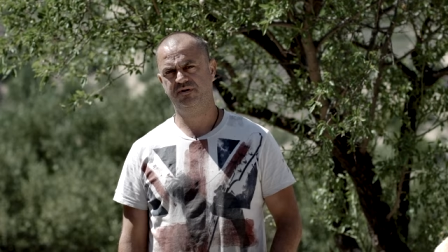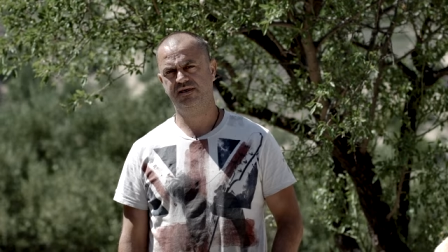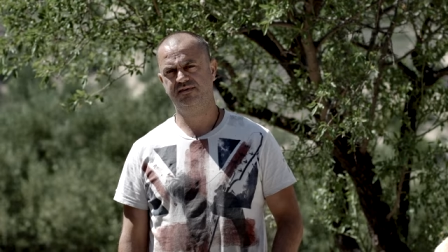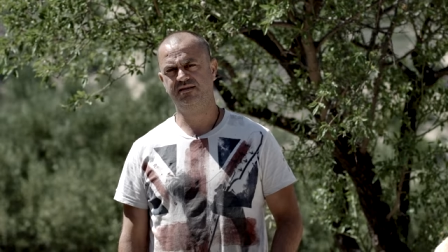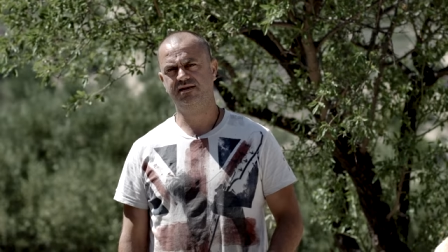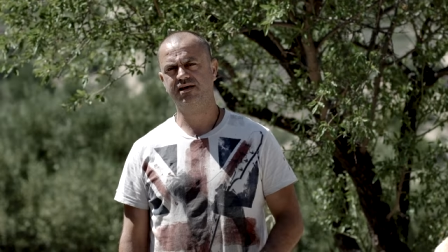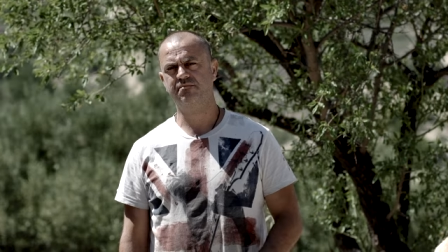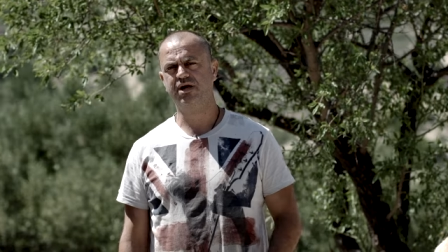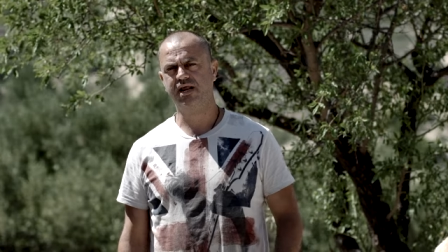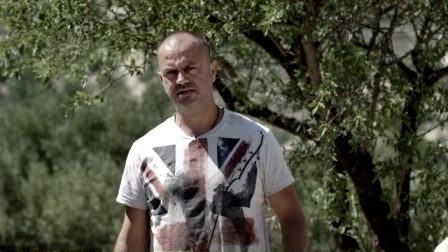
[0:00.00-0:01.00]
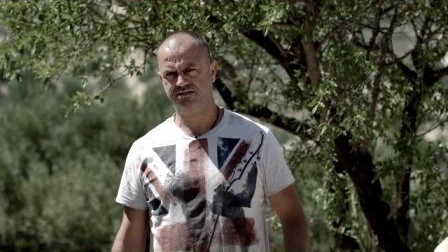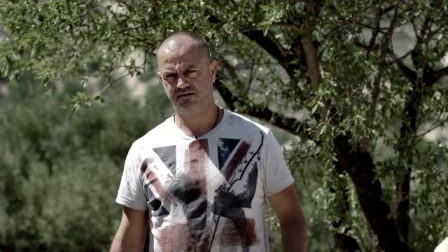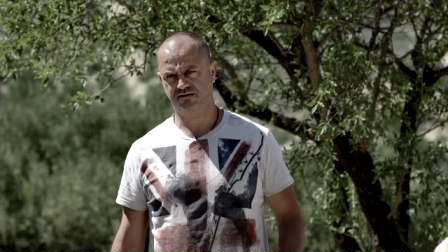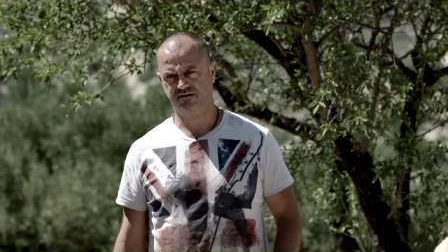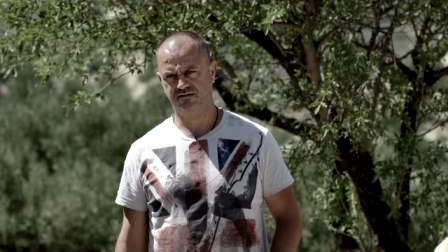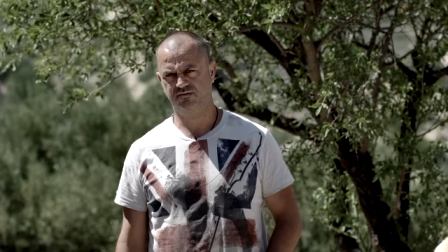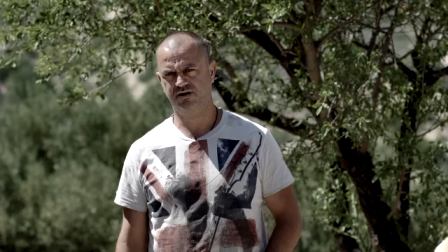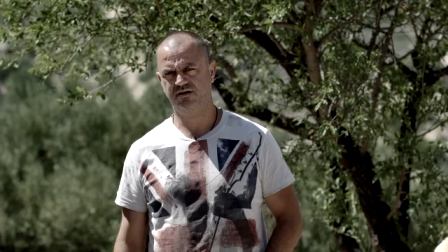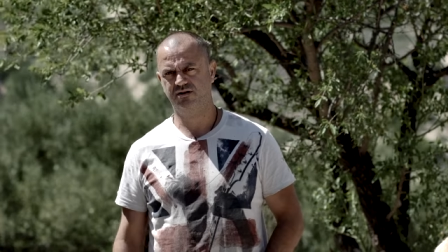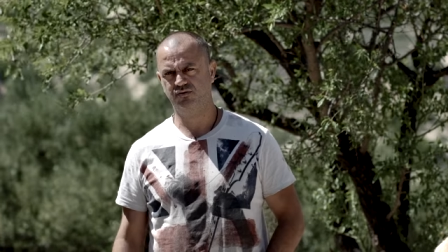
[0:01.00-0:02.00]
they think that I'm crazy
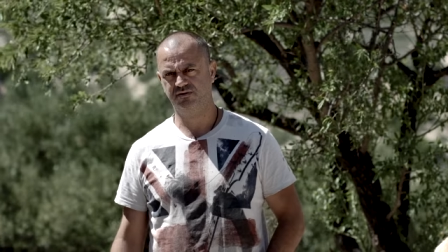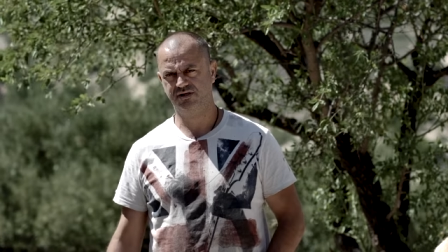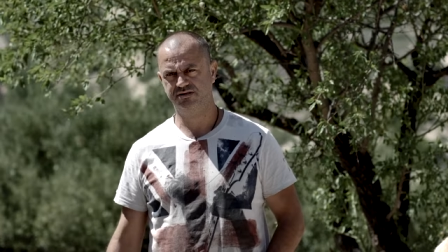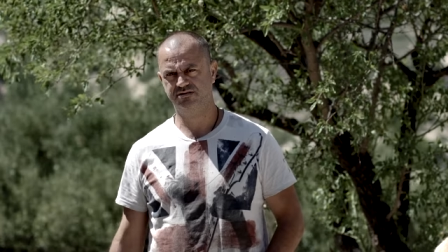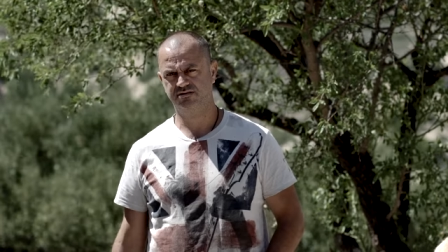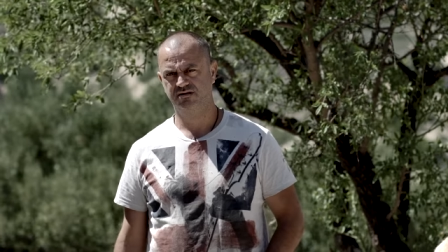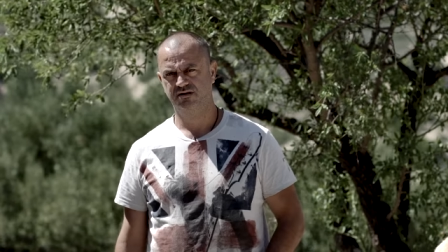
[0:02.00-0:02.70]
when I do this.